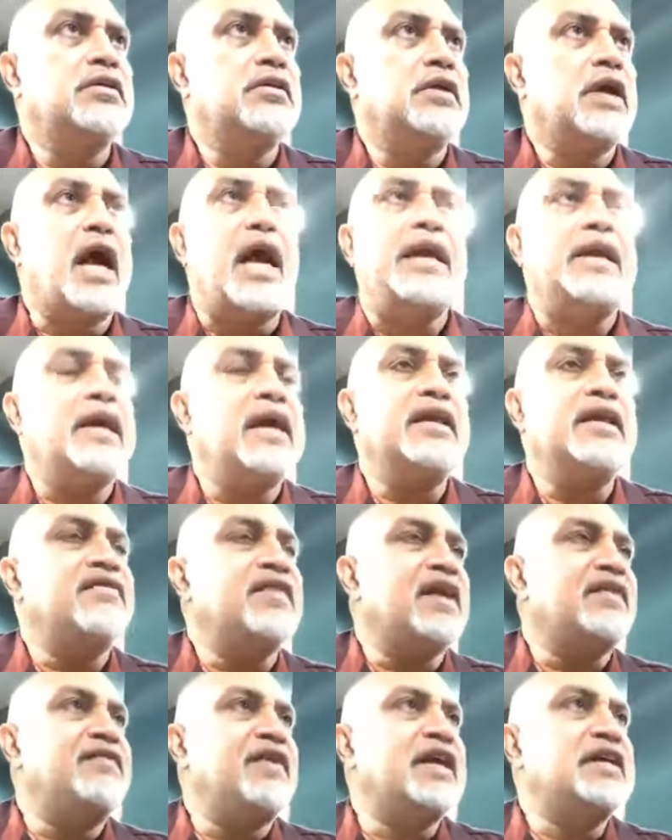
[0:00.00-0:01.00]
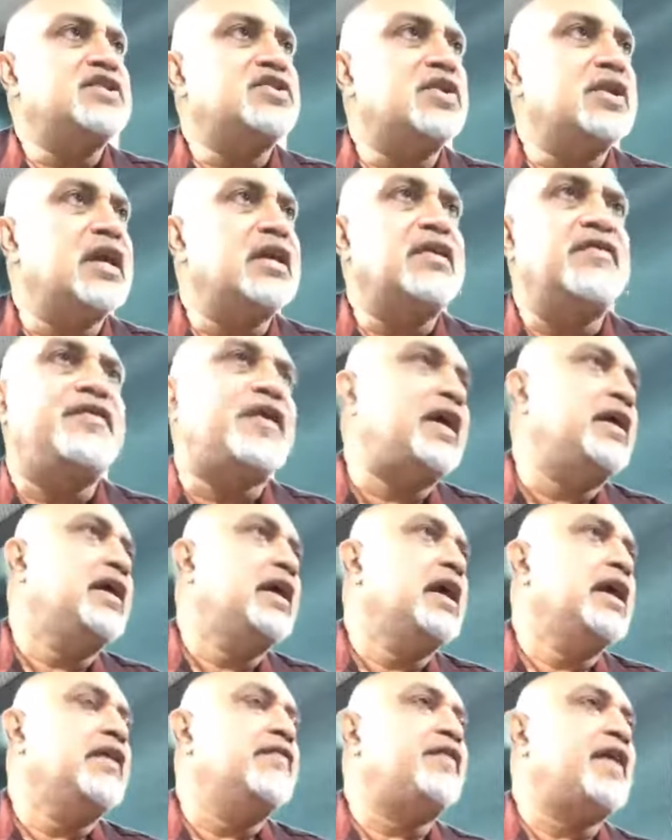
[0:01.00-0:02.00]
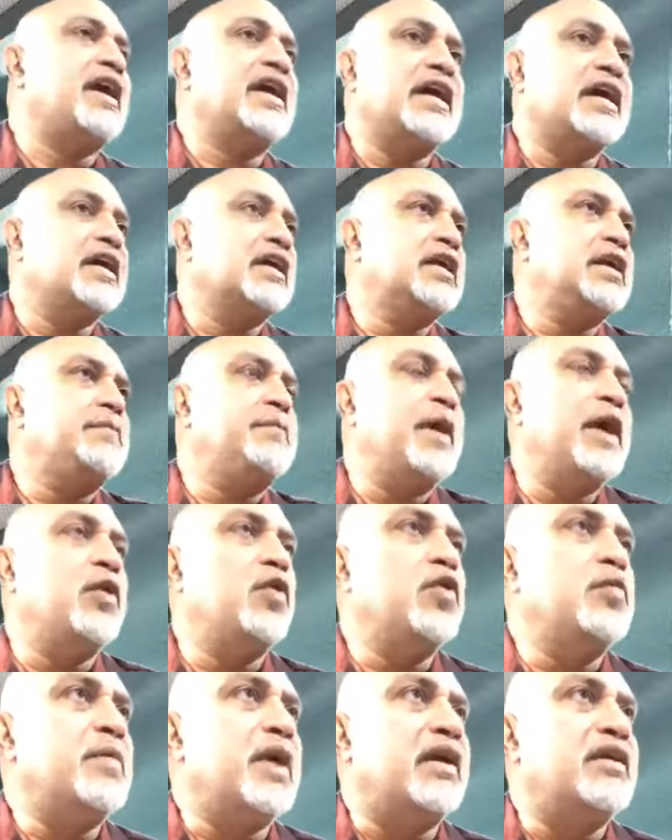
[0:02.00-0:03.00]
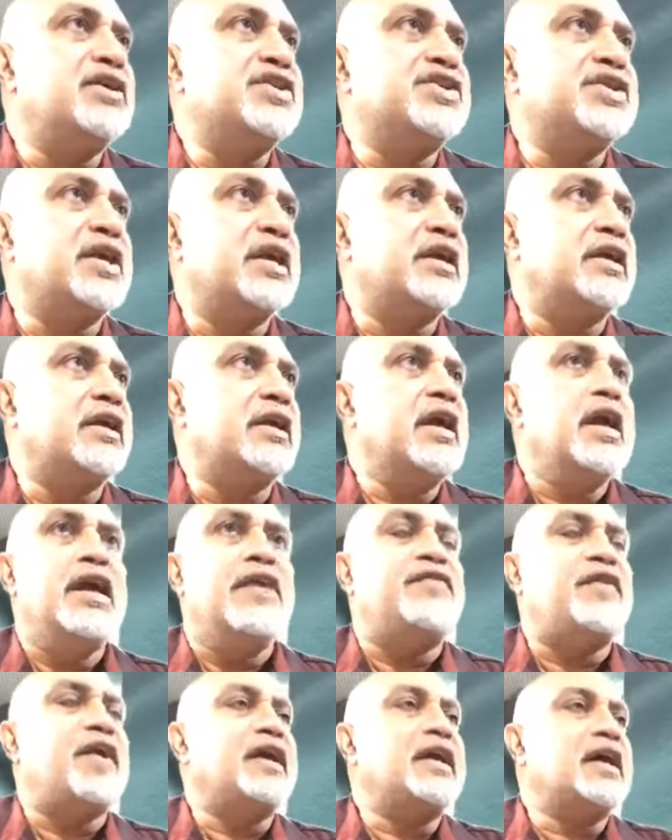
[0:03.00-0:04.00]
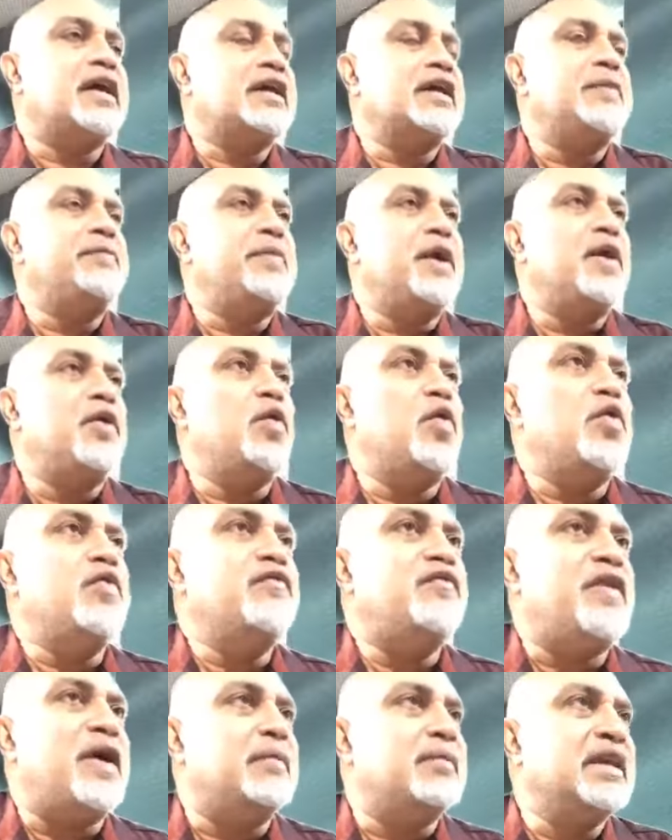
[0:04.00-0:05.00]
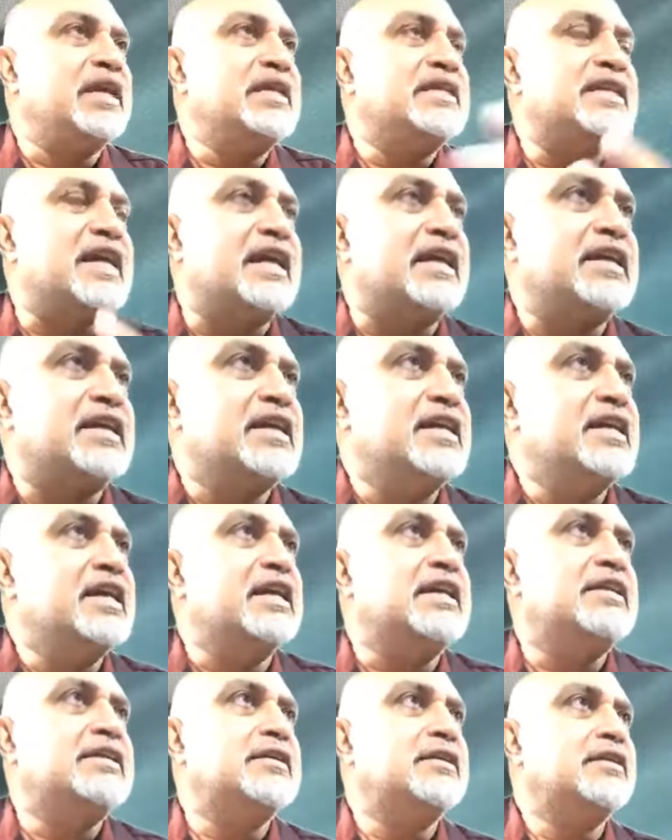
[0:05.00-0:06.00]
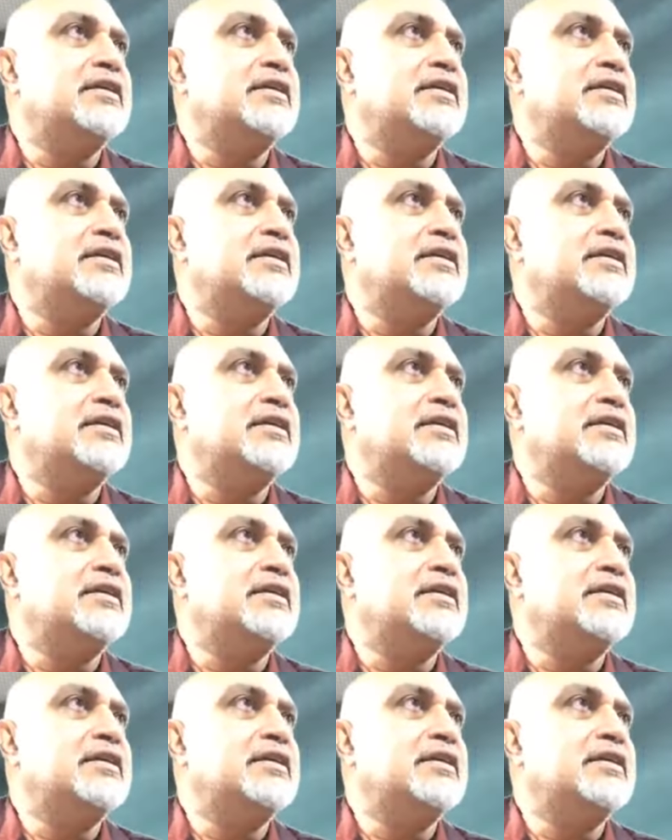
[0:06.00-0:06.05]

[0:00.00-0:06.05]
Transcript: I can't give advice on that if I can't keep my own marriage together, if I can't keep my own family tightly knit,